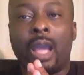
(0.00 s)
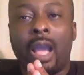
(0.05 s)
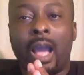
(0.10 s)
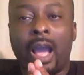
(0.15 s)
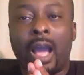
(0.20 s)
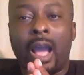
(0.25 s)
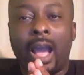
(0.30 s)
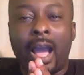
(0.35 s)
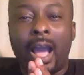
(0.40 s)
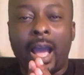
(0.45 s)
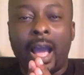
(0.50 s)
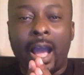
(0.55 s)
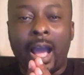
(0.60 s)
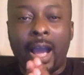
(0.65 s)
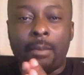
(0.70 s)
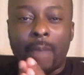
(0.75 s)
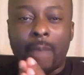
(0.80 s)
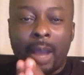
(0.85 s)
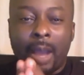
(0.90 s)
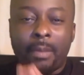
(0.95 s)

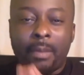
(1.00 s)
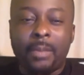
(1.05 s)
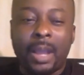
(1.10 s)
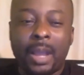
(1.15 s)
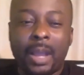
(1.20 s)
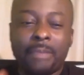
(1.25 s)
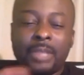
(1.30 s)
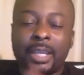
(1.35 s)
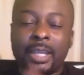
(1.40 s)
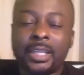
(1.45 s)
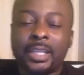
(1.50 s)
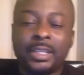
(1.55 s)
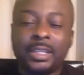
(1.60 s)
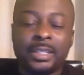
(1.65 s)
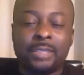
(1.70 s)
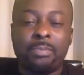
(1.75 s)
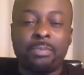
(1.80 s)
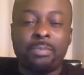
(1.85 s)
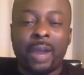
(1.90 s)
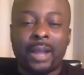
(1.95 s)
I'm taking this
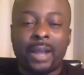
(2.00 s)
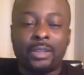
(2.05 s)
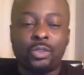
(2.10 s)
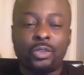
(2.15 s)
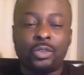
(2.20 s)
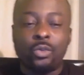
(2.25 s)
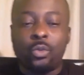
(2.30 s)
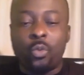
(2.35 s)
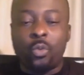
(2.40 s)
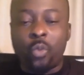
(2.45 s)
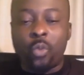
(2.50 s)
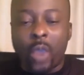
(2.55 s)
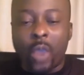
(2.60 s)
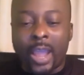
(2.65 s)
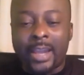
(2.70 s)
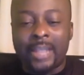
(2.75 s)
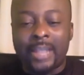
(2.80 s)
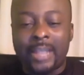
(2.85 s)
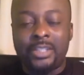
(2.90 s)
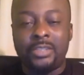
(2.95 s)
back to where
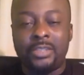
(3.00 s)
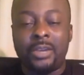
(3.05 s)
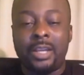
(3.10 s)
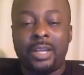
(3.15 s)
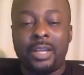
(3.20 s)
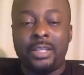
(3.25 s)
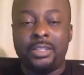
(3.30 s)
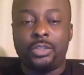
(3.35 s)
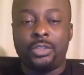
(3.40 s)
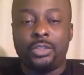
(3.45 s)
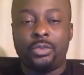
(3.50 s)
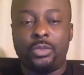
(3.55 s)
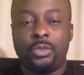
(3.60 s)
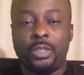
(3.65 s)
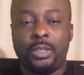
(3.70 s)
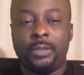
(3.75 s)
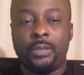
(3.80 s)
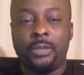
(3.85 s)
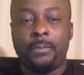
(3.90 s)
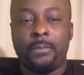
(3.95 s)
Nigeria is today.
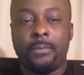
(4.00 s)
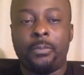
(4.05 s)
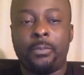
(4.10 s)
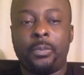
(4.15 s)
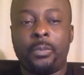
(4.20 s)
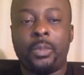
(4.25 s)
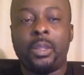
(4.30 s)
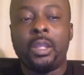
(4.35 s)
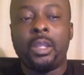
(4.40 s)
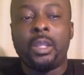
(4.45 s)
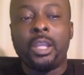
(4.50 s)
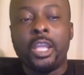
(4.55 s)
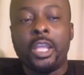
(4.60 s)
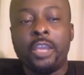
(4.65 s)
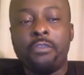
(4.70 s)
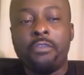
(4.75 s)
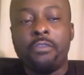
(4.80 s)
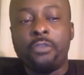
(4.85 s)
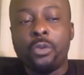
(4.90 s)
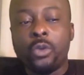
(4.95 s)

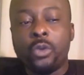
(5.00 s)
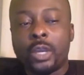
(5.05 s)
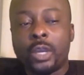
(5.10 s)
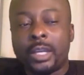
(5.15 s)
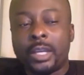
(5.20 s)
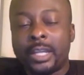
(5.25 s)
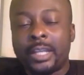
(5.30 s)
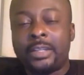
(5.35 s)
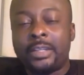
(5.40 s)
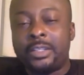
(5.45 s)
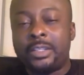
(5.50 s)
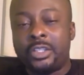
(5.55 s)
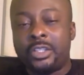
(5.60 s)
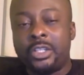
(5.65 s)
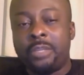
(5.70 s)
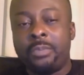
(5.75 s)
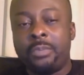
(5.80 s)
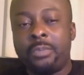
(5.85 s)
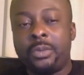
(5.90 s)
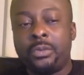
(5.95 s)
If you look at that
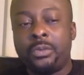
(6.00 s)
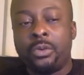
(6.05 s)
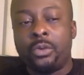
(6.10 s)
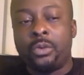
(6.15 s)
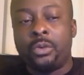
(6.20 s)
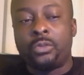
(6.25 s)
GDP growth